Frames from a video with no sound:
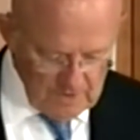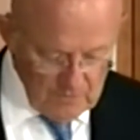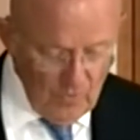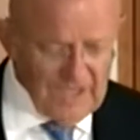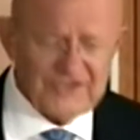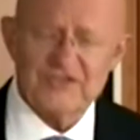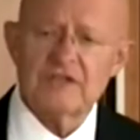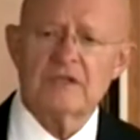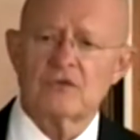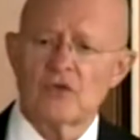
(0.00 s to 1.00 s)
Why is
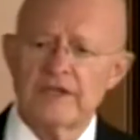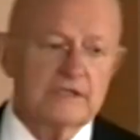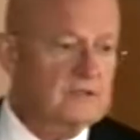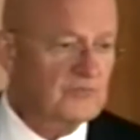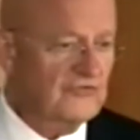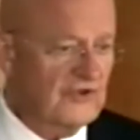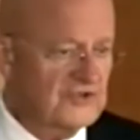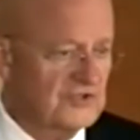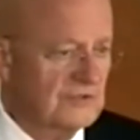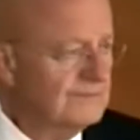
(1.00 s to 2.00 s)
it a great
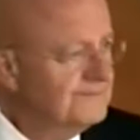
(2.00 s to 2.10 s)
profession?